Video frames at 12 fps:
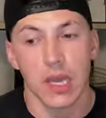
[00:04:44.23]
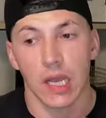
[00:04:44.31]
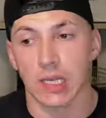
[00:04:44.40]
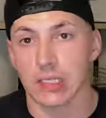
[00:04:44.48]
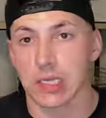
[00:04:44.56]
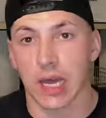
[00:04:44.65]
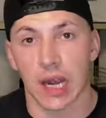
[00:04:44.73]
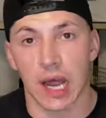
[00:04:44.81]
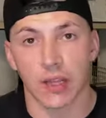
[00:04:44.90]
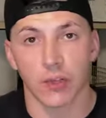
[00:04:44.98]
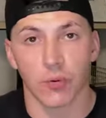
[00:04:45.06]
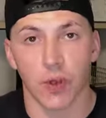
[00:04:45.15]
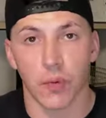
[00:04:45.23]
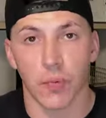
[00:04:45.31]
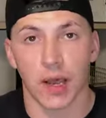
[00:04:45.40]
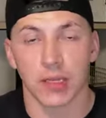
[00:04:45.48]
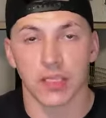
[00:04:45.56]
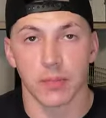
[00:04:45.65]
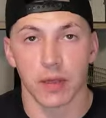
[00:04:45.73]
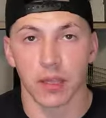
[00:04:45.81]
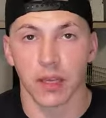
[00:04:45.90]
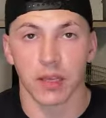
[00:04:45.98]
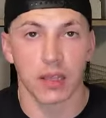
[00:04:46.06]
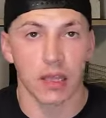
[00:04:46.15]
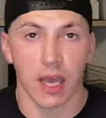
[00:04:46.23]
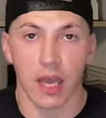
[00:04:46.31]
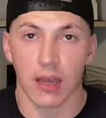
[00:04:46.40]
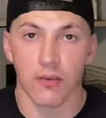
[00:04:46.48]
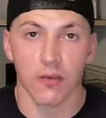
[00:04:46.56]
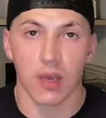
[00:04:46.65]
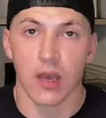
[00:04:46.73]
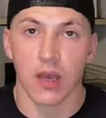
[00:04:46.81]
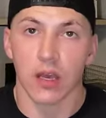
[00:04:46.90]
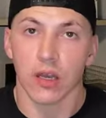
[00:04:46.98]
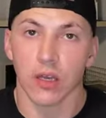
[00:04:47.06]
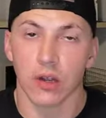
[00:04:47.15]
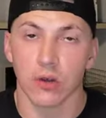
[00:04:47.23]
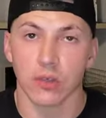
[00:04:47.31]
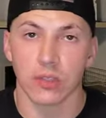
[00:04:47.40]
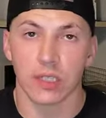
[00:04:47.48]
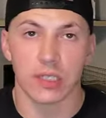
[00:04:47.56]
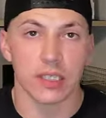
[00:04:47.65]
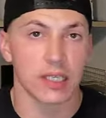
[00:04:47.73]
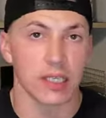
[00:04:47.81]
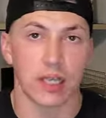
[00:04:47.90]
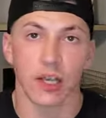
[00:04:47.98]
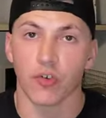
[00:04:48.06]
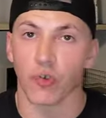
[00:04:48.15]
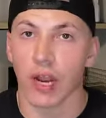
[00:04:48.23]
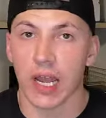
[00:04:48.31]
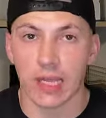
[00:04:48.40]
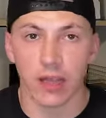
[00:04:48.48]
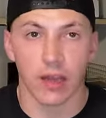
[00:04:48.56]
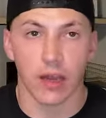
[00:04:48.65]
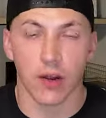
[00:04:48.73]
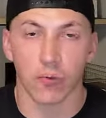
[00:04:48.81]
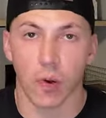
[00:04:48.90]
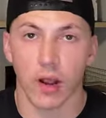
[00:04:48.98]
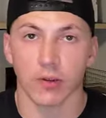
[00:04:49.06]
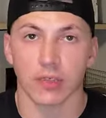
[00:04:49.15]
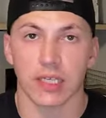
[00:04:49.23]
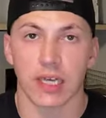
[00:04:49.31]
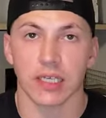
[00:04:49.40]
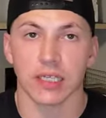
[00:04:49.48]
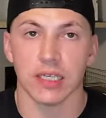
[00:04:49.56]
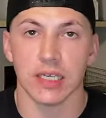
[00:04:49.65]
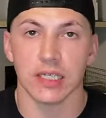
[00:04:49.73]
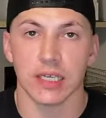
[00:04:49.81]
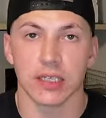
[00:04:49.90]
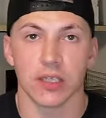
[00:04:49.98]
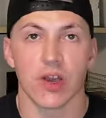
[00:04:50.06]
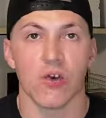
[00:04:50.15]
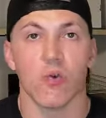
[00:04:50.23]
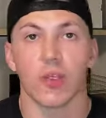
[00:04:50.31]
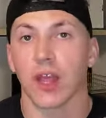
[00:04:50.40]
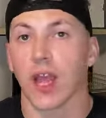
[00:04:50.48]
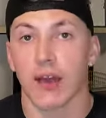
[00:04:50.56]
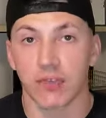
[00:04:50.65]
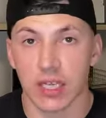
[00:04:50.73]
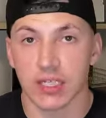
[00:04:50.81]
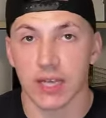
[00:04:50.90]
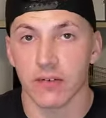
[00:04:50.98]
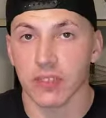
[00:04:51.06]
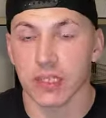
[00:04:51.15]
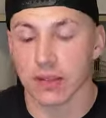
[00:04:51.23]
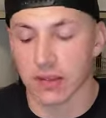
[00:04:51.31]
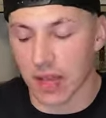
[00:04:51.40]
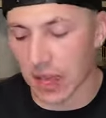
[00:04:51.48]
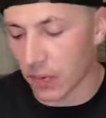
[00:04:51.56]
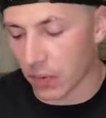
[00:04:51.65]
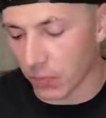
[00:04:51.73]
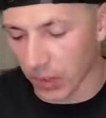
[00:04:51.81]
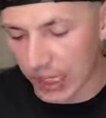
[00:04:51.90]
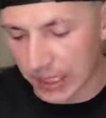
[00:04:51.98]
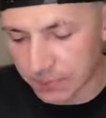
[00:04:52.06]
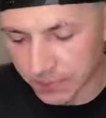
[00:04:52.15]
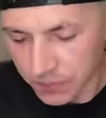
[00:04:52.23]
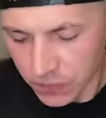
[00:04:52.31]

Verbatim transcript: It's not out of the realm of possibility that they have you know, statistically great uh, record-setting seasons when they have that 17th game in play.